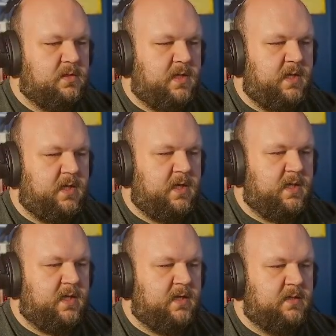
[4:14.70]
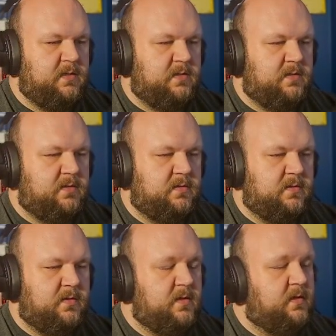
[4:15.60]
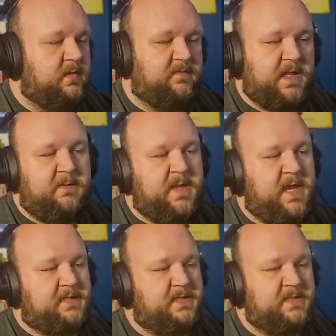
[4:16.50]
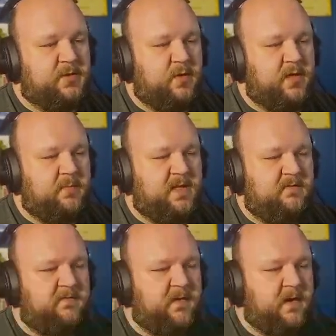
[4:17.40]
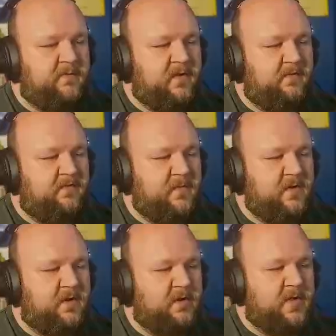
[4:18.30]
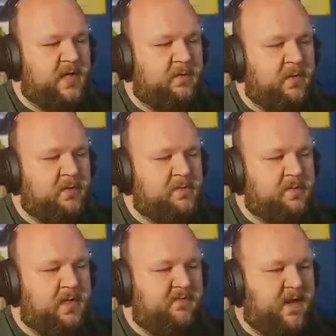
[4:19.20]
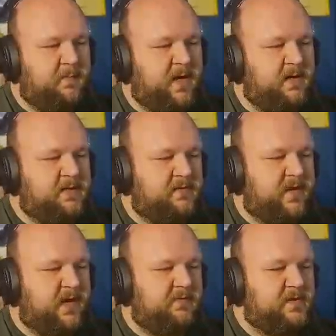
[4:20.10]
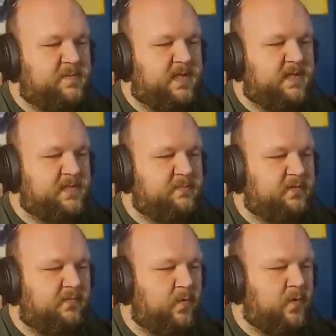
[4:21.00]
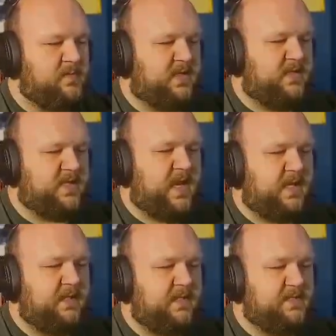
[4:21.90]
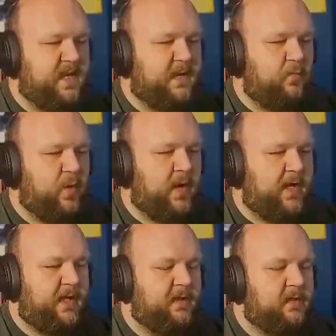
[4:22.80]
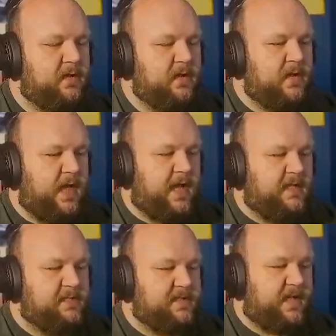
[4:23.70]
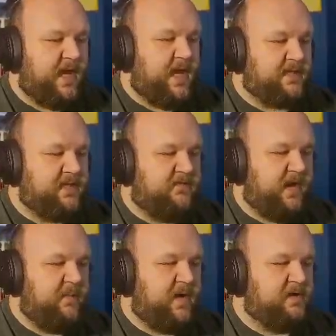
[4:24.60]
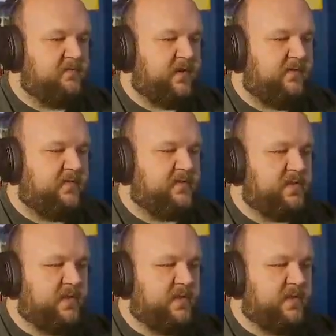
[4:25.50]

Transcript: And the Flame Axe is going to be very familiar to anyone who's played Vampire Survivors because it performs in exactly the same way as the axe in Vampire Survivors.